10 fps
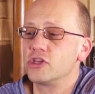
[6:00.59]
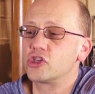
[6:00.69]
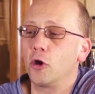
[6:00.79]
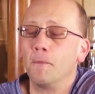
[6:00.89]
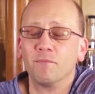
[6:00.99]

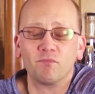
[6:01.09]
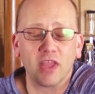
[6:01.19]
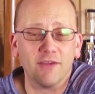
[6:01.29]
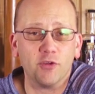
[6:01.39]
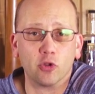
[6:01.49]
So
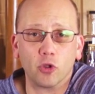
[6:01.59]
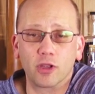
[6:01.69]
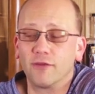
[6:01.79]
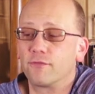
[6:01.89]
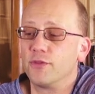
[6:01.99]
if you're
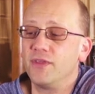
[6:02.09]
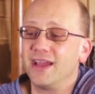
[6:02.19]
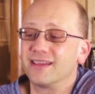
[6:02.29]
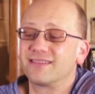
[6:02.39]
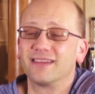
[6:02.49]
looking for
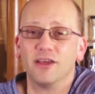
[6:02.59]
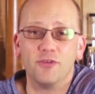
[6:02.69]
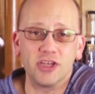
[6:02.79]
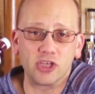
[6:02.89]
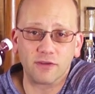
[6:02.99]
this,
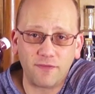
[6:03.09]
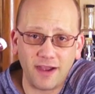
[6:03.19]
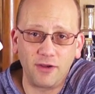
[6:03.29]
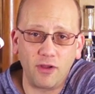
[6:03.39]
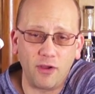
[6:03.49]
this you can
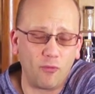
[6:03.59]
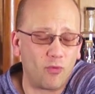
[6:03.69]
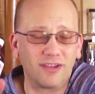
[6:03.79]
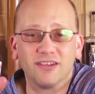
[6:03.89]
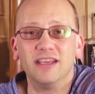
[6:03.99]
find
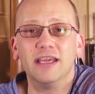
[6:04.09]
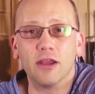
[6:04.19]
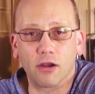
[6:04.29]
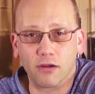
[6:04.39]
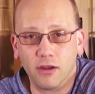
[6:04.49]
once a
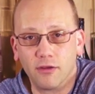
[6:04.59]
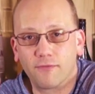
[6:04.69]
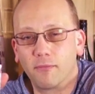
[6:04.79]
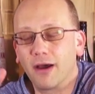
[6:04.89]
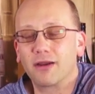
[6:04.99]
year
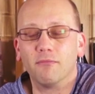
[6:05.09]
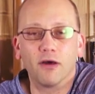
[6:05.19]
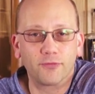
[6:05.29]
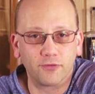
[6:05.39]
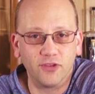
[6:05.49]
for about a
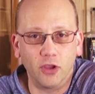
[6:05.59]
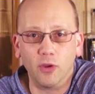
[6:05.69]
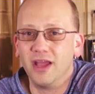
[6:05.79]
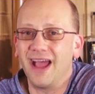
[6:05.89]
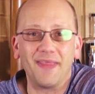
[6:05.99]
month or two,
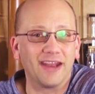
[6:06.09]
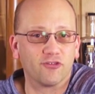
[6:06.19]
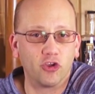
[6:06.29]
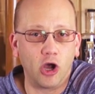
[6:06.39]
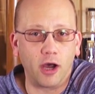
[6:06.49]
and then
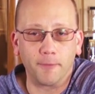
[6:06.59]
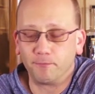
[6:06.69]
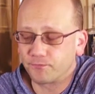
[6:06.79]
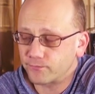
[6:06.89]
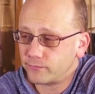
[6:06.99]
it's gone.
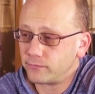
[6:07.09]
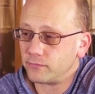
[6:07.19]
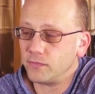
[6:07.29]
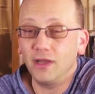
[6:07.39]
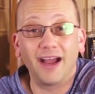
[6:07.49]

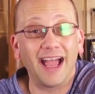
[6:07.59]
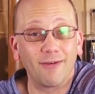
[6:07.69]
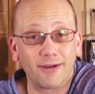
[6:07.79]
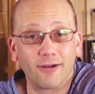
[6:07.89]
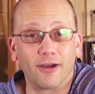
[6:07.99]
I
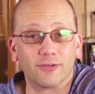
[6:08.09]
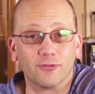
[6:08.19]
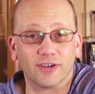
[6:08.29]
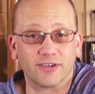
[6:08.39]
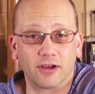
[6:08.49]
have it at
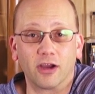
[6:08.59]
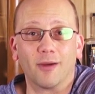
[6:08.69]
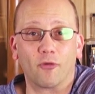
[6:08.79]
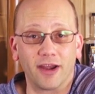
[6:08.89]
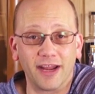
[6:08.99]

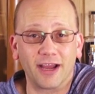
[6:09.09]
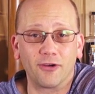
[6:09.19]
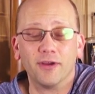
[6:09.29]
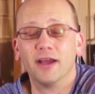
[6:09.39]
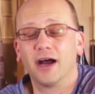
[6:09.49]
awesomedrinks.com right
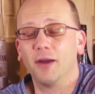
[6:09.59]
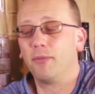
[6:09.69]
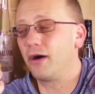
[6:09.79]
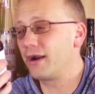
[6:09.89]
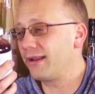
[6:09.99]
now. I
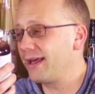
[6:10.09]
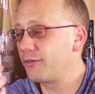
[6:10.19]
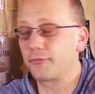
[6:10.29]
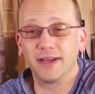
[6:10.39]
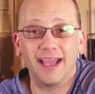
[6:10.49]
bought like
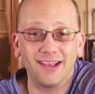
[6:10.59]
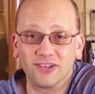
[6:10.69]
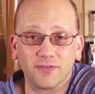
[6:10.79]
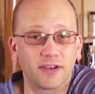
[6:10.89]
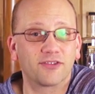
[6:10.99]
three
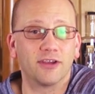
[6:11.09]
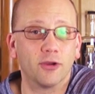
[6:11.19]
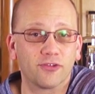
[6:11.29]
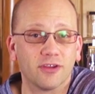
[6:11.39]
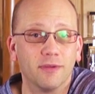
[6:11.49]
cases of it because I
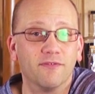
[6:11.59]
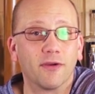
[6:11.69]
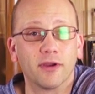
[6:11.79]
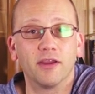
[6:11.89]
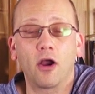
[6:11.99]
know it's going to be
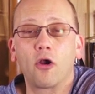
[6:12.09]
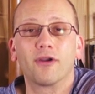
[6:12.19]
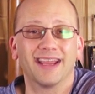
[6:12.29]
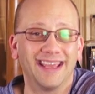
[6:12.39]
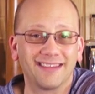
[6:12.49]
very
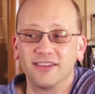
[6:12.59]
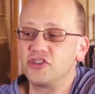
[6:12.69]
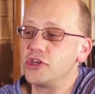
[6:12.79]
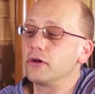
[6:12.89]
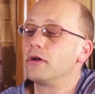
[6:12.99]
hard to get
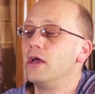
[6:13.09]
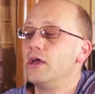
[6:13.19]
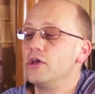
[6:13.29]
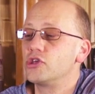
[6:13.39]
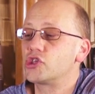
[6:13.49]
this year.
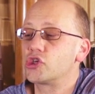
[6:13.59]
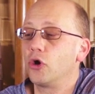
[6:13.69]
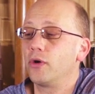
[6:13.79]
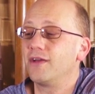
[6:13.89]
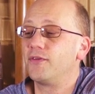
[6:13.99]

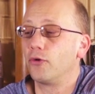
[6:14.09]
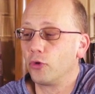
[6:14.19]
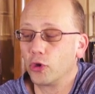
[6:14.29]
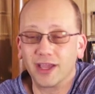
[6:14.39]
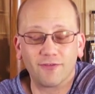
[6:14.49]
So if you're
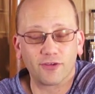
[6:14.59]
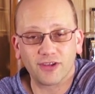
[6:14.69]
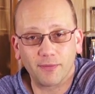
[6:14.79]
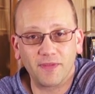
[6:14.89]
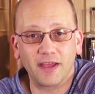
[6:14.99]
looking for
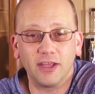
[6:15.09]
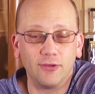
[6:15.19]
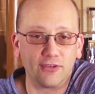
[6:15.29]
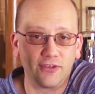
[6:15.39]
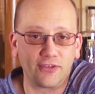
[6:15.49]
something that
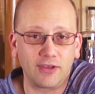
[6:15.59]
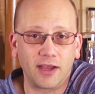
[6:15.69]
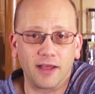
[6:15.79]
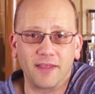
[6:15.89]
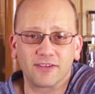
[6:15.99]
uses
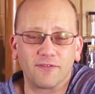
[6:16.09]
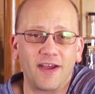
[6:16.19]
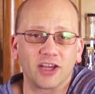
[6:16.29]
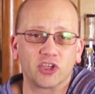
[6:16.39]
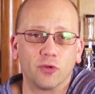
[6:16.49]
uh, that's a
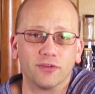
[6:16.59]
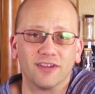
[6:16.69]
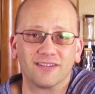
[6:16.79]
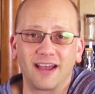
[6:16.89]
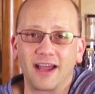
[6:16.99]
fashionable
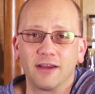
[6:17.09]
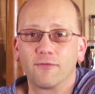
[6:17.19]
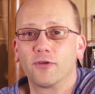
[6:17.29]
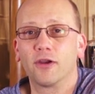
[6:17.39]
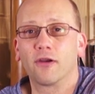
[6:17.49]
design
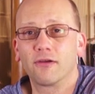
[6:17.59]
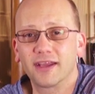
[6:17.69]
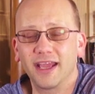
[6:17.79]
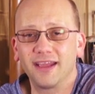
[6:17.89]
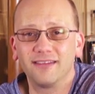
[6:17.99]
for your
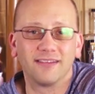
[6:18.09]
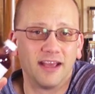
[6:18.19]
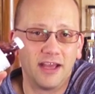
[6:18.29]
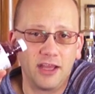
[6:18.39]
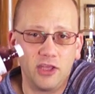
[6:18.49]
hurricanes,
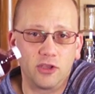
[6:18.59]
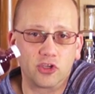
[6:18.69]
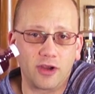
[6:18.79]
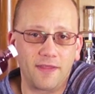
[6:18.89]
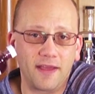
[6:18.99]
you could
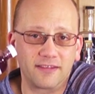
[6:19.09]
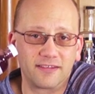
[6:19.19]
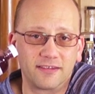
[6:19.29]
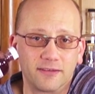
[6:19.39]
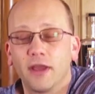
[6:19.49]
try
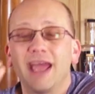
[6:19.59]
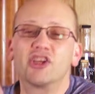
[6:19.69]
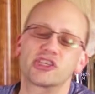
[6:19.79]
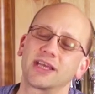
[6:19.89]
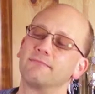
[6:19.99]
this. And
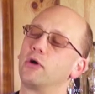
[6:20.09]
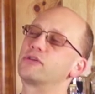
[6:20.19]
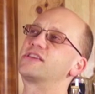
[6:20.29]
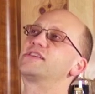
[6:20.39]
just like most